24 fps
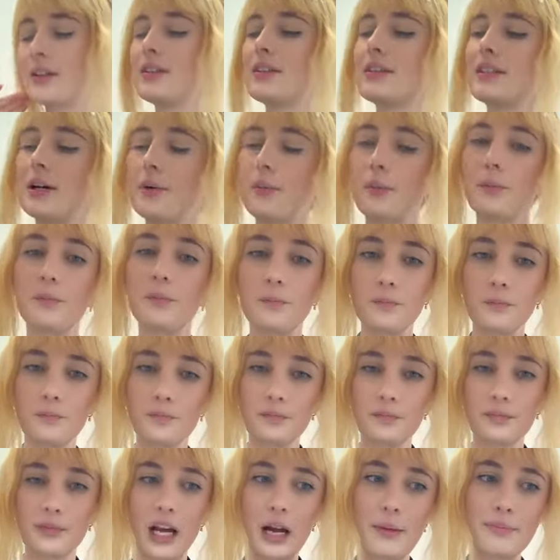so
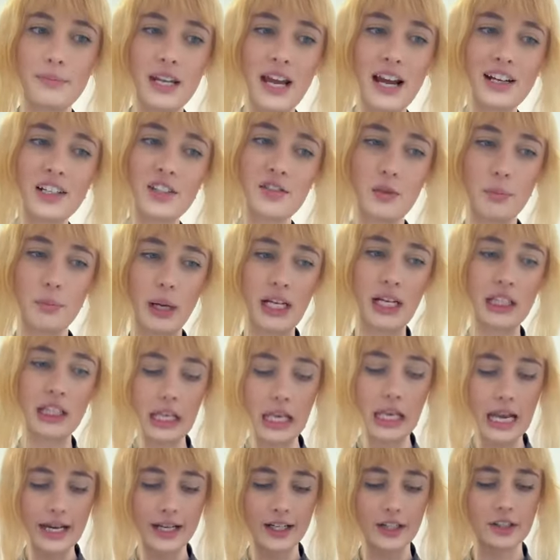up next for my
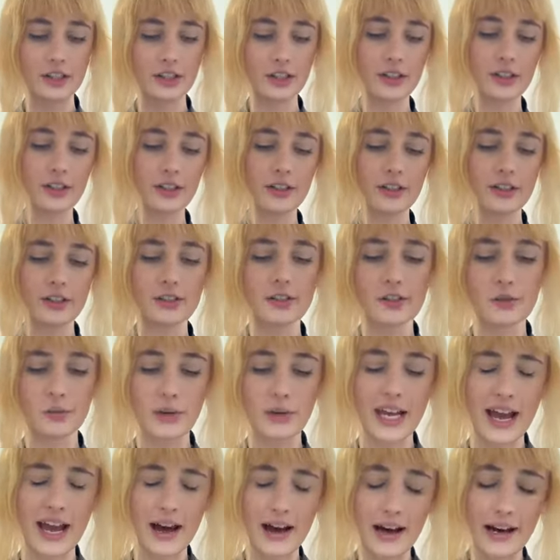collectors,
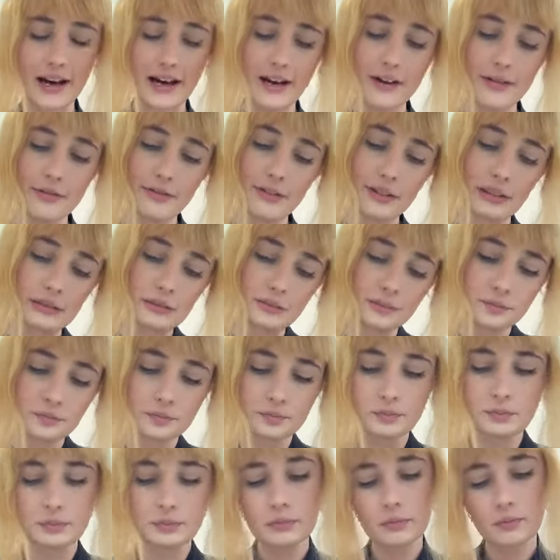we have
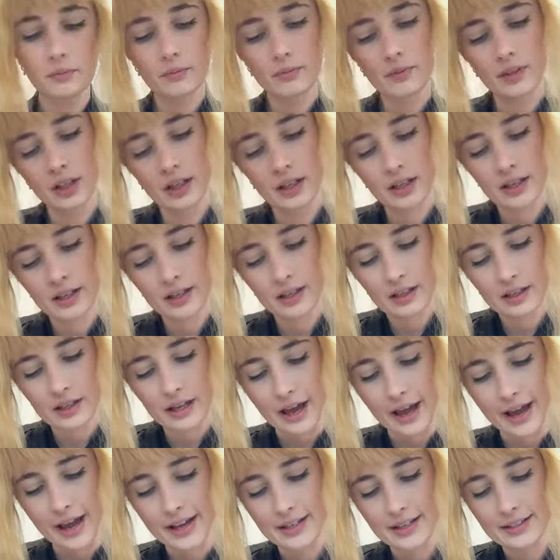
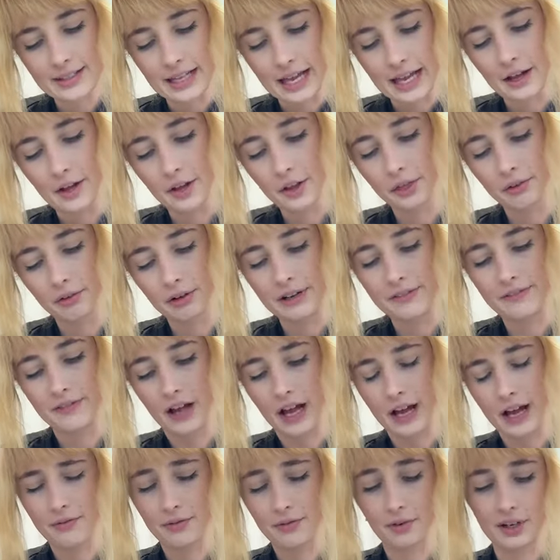ASL
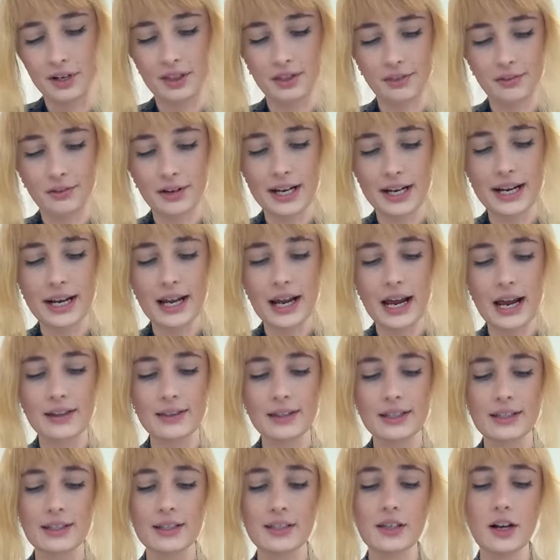3533, and
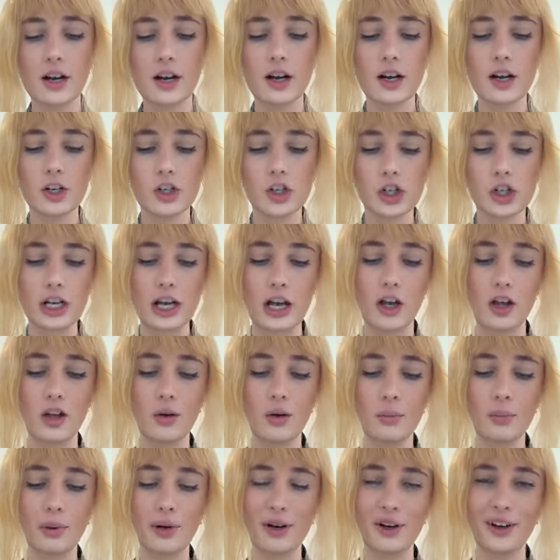this is our
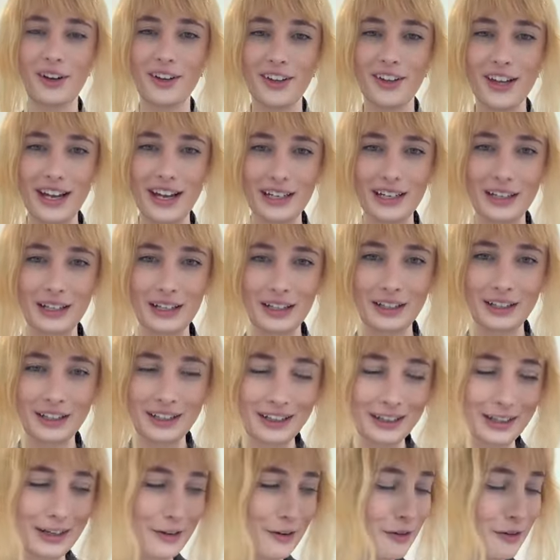Chanel Pearl and
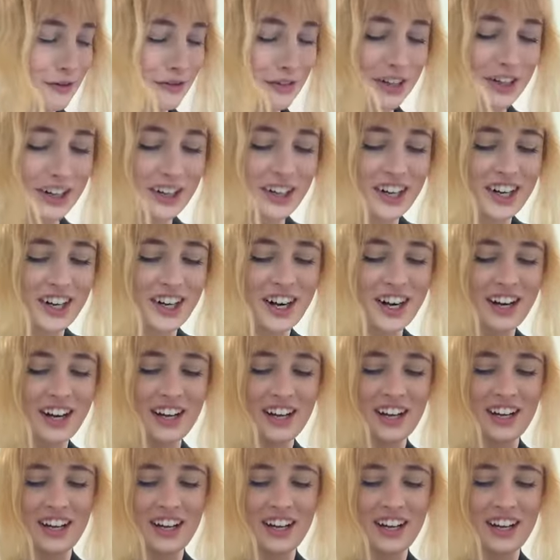Clover